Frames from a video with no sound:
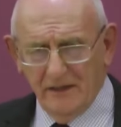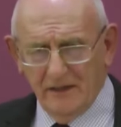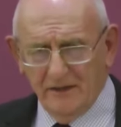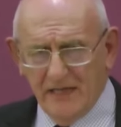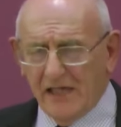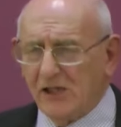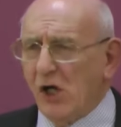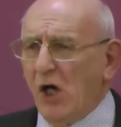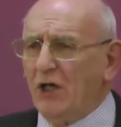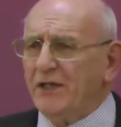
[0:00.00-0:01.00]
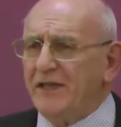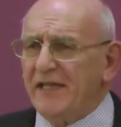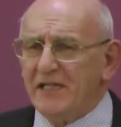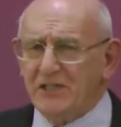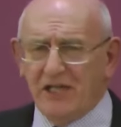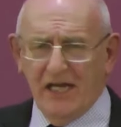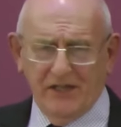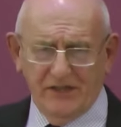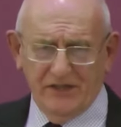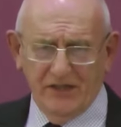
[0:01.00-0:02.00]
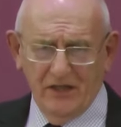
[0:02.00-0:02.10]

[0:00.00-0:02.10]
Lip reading: thank God, in these days,